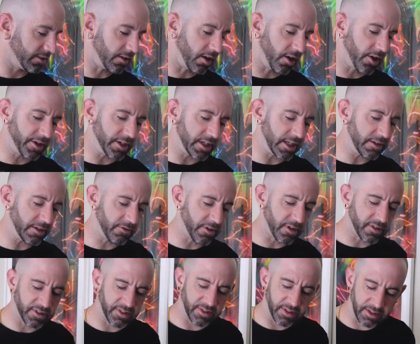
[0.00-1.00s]
R&D
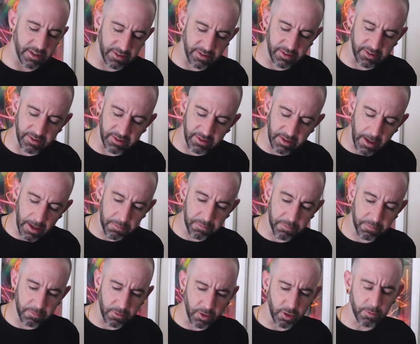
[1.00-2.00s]
runs in his
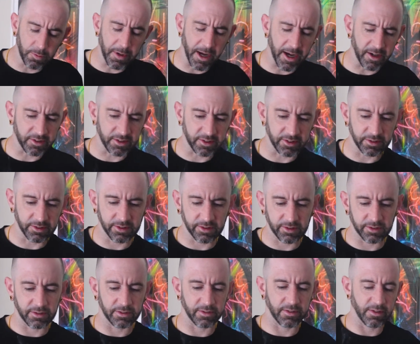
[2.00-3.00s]
dep hoop houses,